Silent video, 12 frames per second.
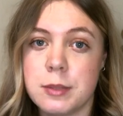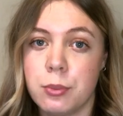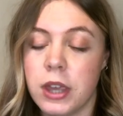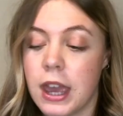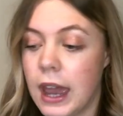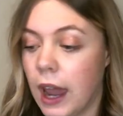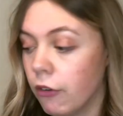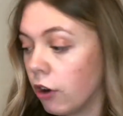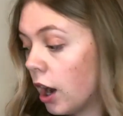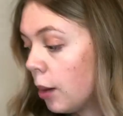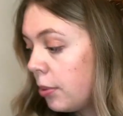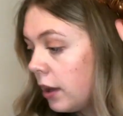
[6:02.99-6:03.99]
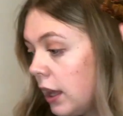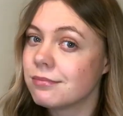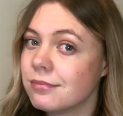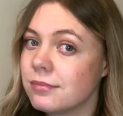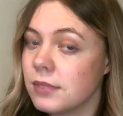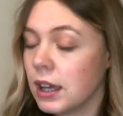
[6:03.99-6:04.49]
put your hair up.
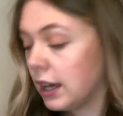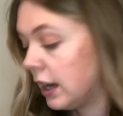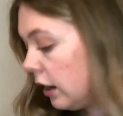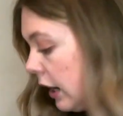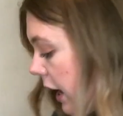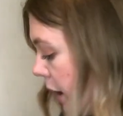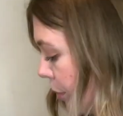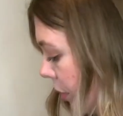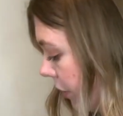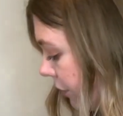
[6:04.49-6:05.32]
A hair clip.